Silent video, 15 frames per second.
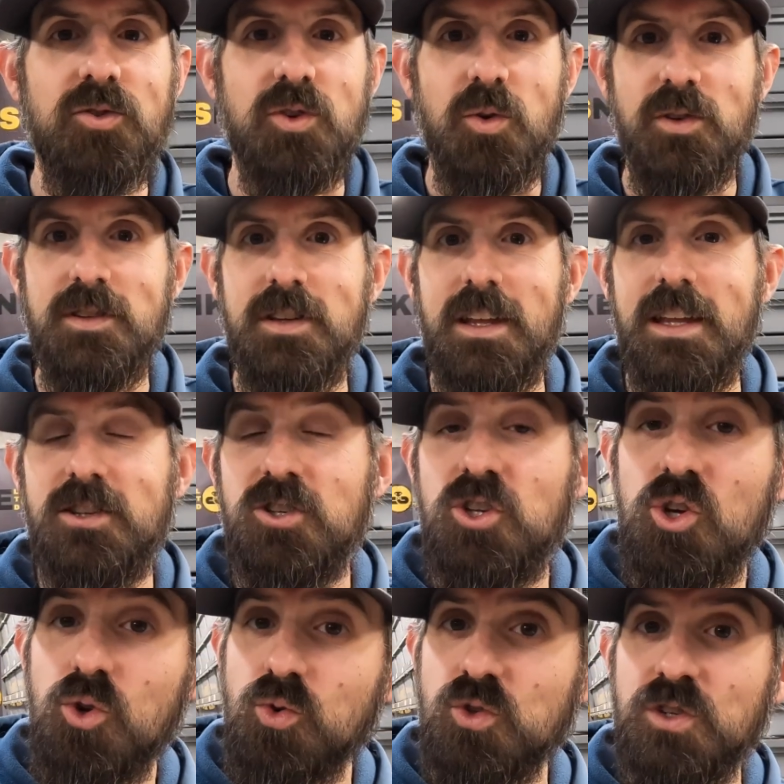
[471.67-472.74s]
So it's
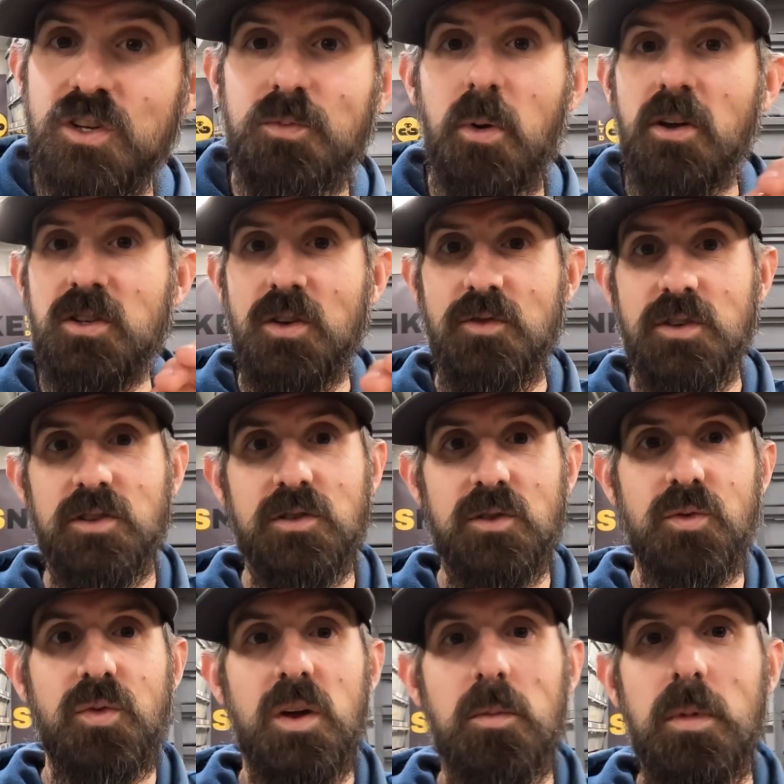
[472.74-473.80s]
huge, especially if this is
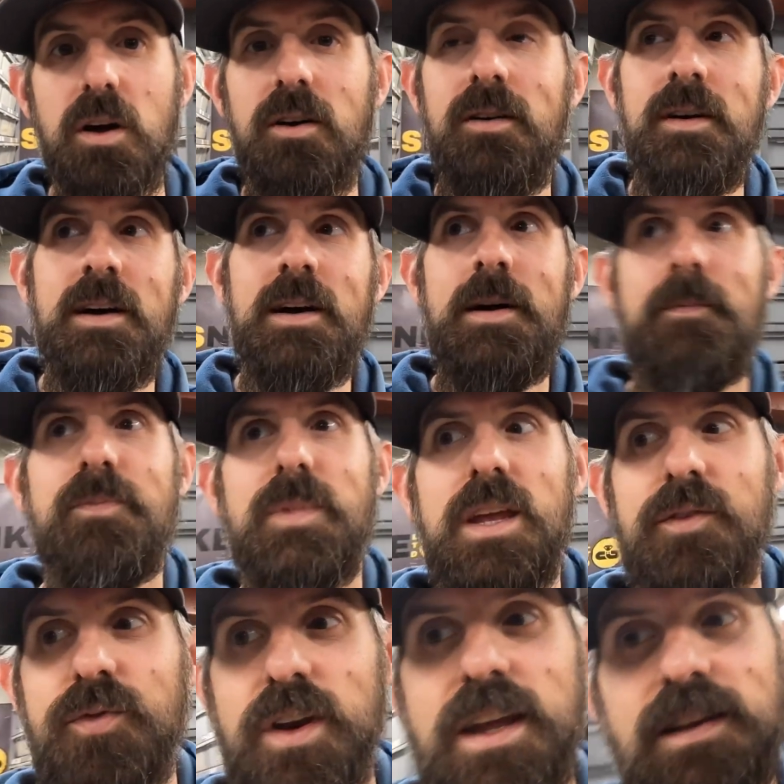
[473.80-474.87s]
a female.
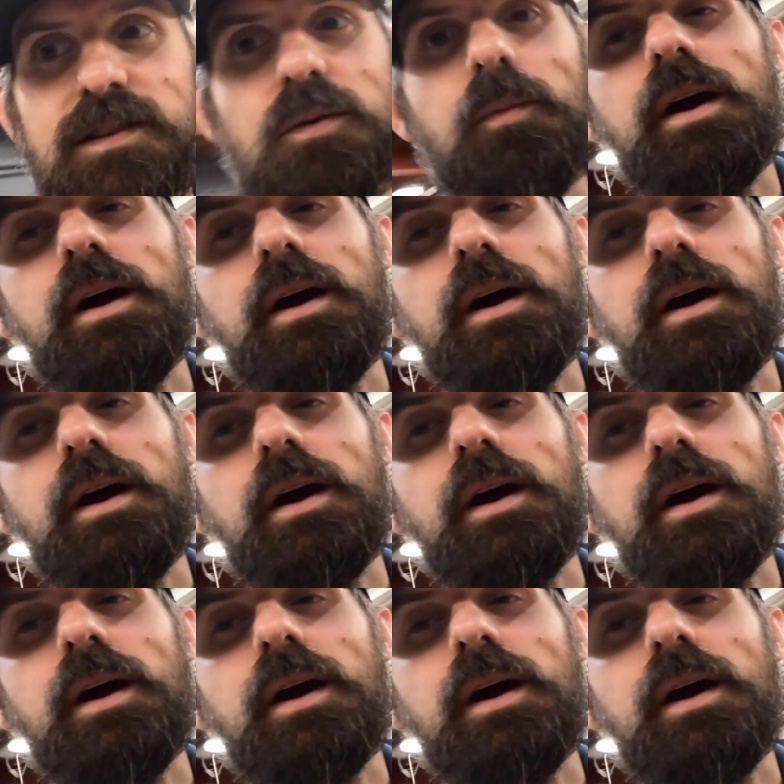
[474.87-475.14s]
If it is a